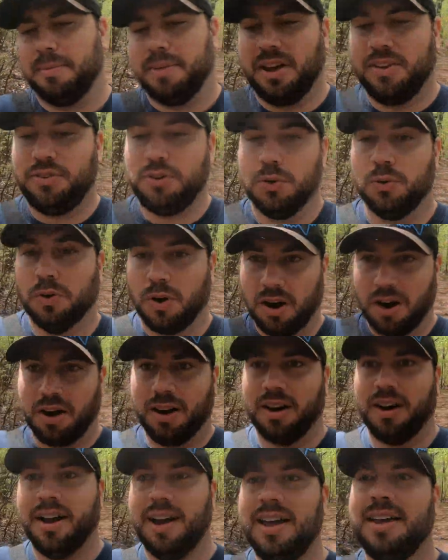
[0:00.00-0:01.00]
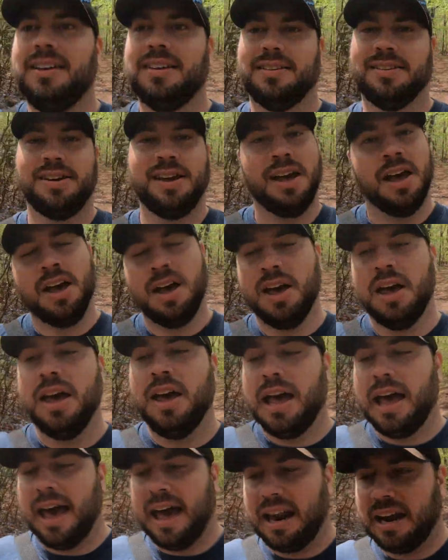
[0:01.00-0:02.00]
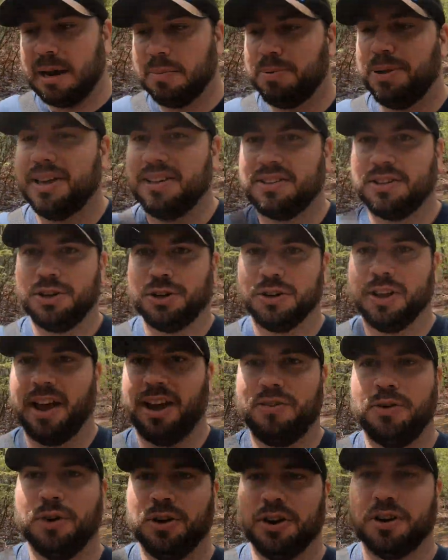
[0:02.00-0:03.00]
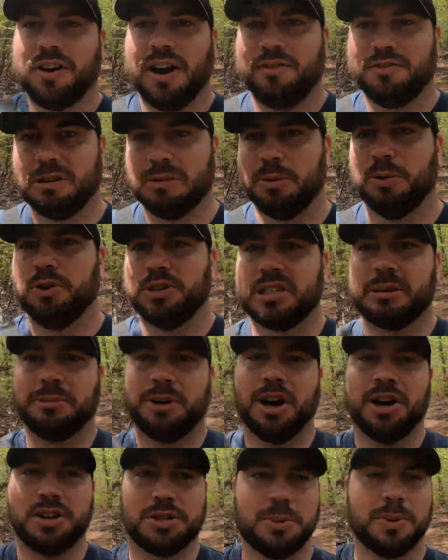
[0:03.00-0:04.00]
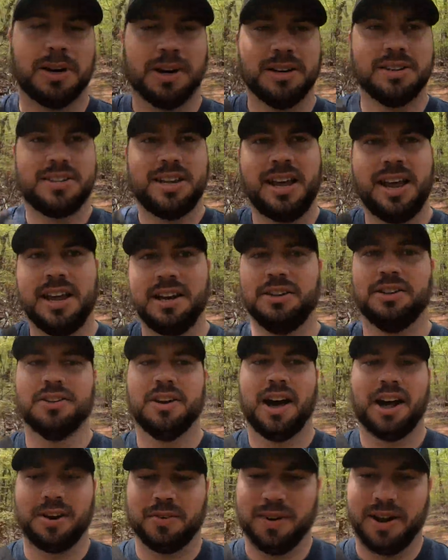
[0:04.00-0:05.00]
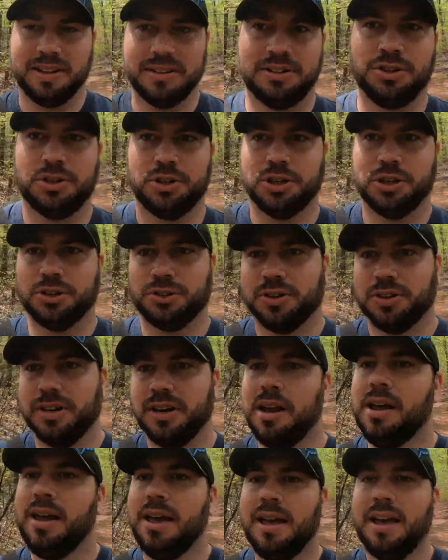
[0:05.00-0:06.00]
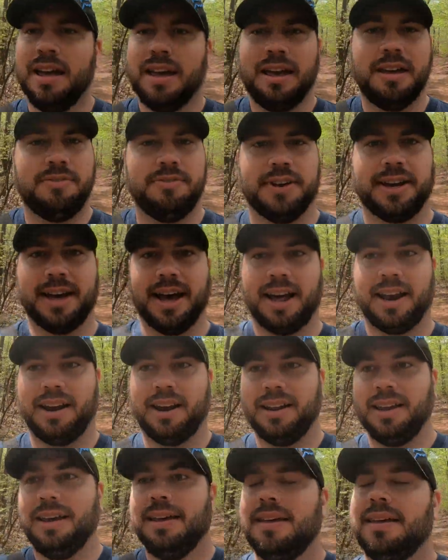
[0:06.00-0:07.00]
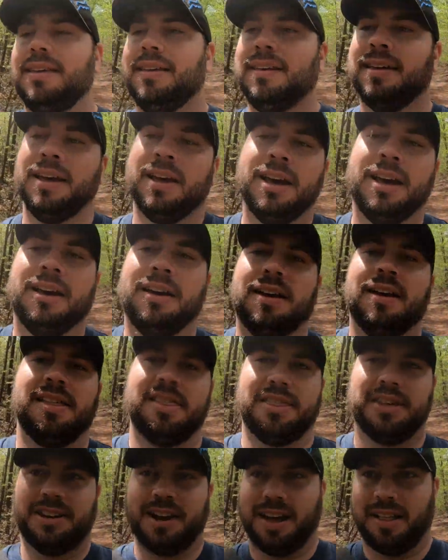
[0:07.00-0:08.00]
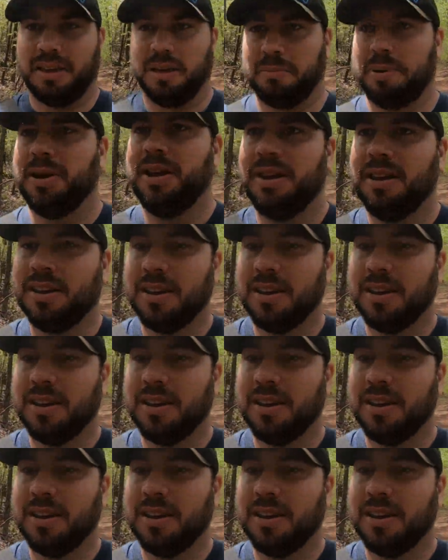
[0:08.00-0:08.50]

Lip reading: If you are at a place in your life where you're comfortable with some curse words and you're not around your children, if you got any, The Dollop.